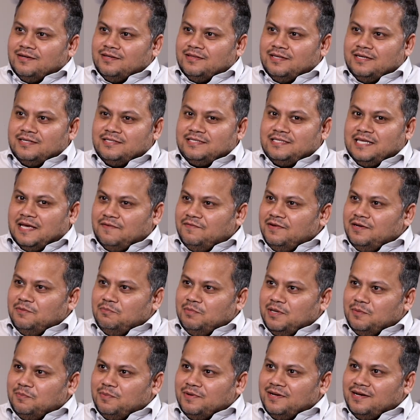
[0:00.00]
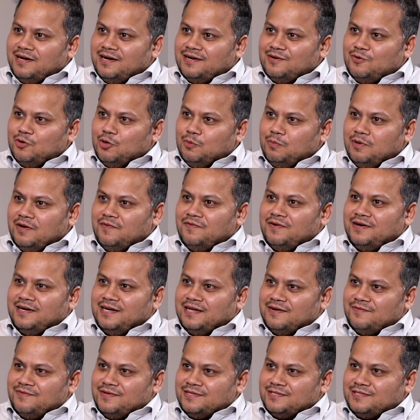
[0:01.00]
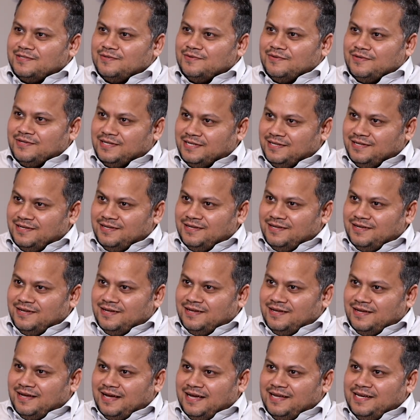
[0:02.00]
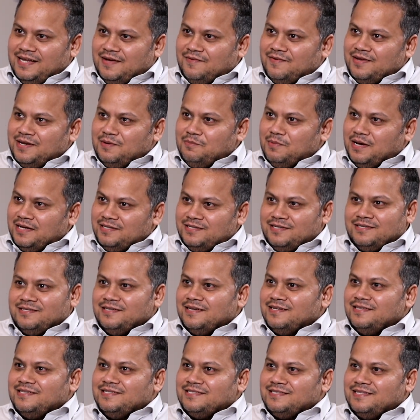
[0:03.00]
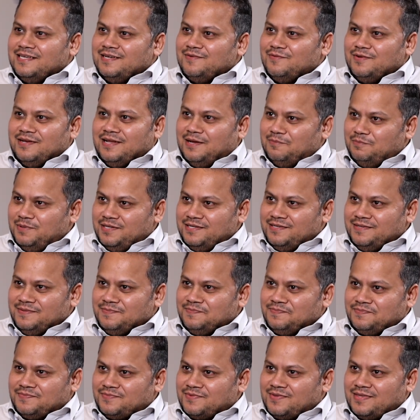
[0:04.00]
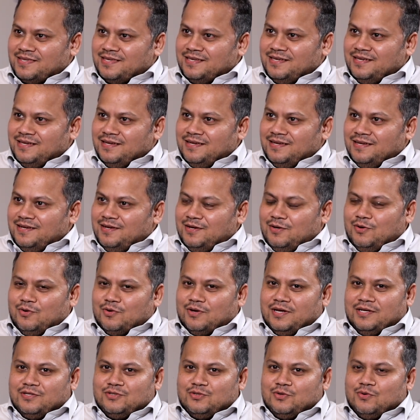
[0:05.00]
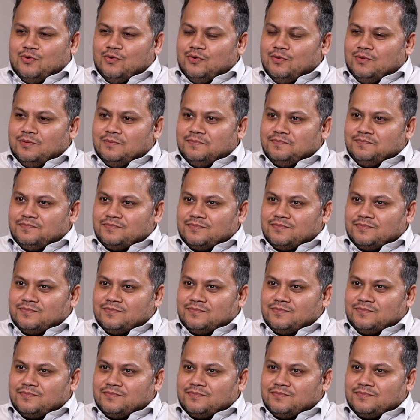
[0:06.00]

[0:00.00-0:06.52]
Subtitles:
there are 7 people at Global FinTech Festival. I never imagined that this thing will happen. Okay, so